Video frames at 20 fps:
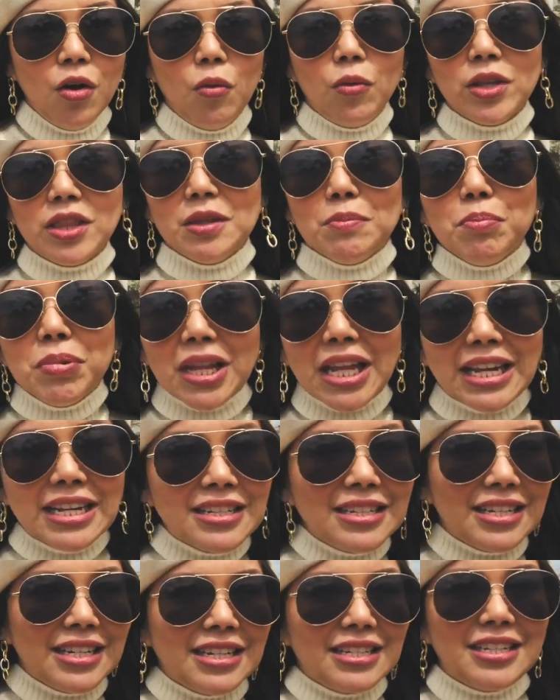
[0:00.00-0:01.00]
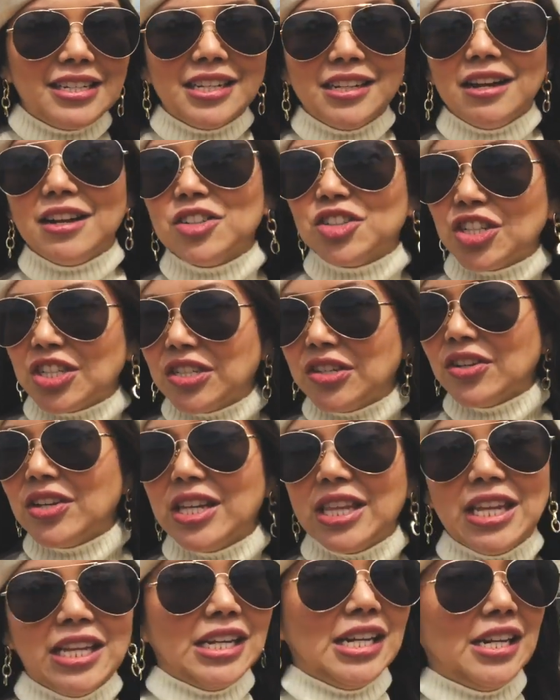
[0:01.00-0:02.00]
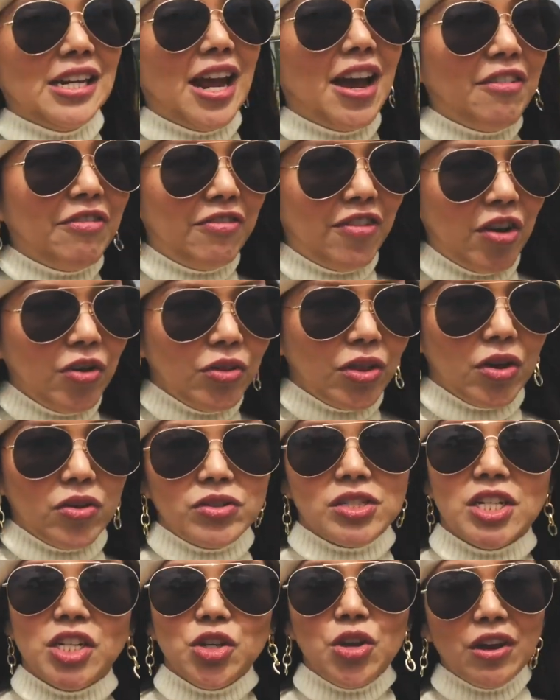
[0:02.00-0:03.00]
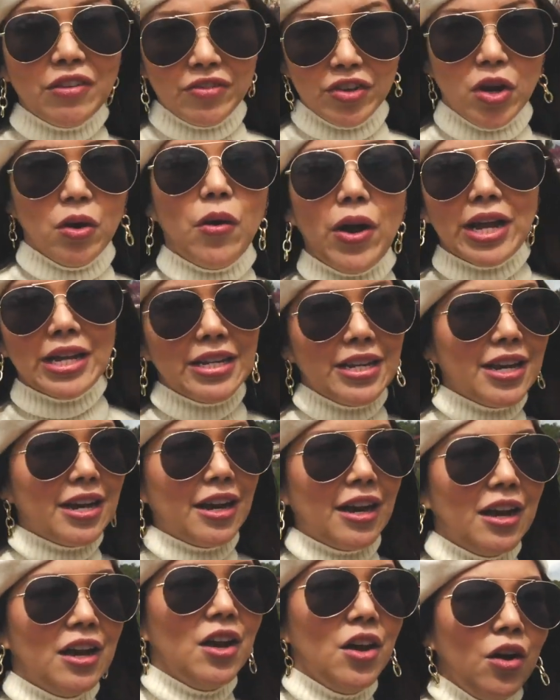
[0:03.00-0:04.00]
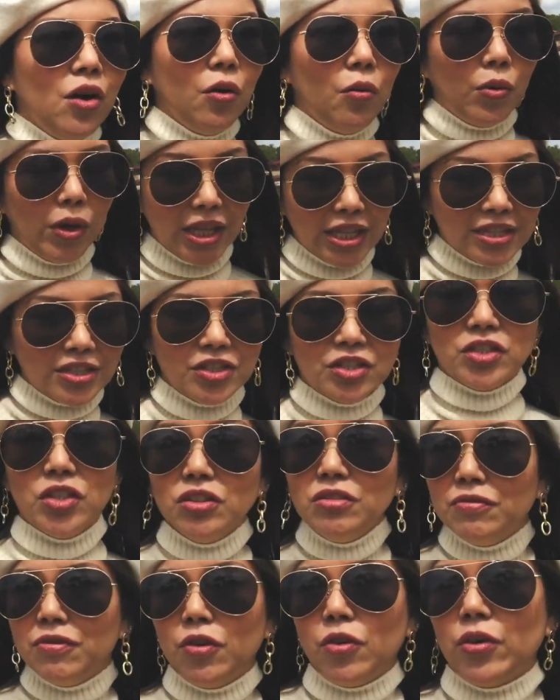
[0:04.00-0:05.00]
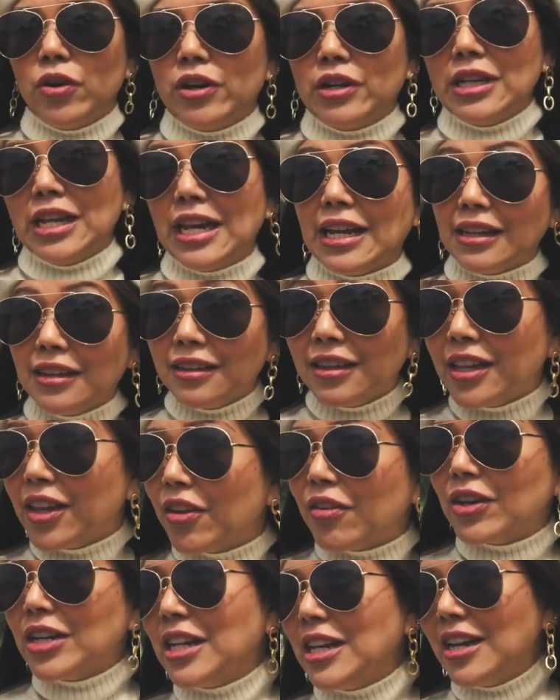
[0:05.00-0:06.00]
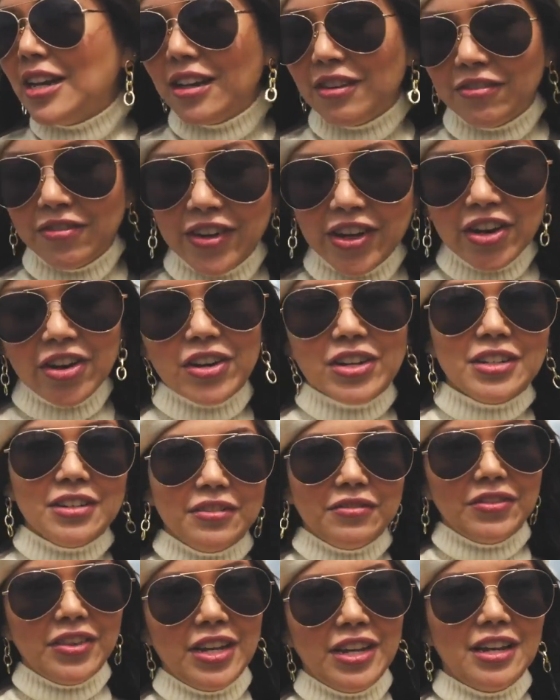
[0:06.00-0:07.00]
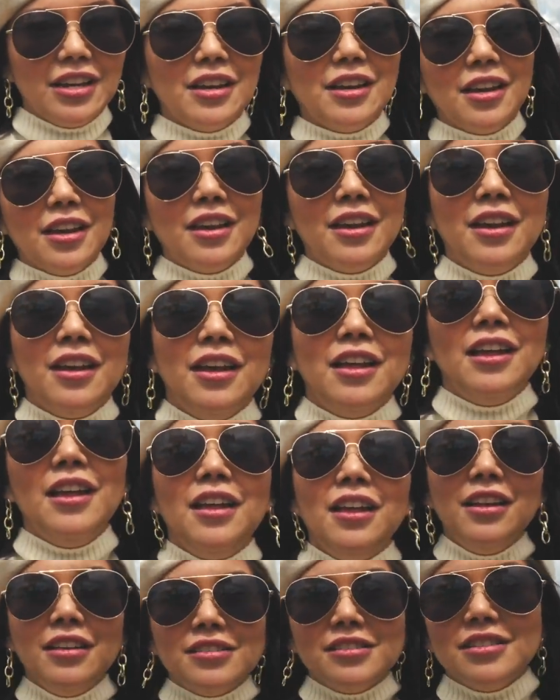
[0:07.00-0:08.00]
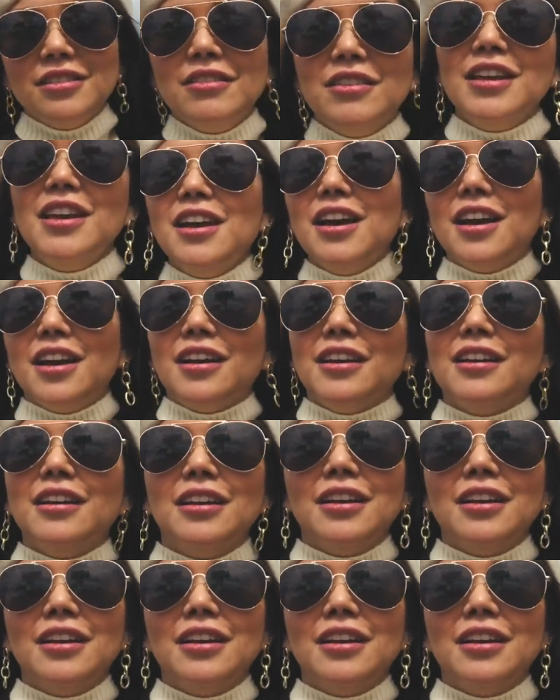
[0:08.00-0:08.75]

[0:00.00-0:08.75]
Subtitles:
what the place is and not just look at it and have photos and you have no idea what it stood for, like literally and figuratively. So yeah.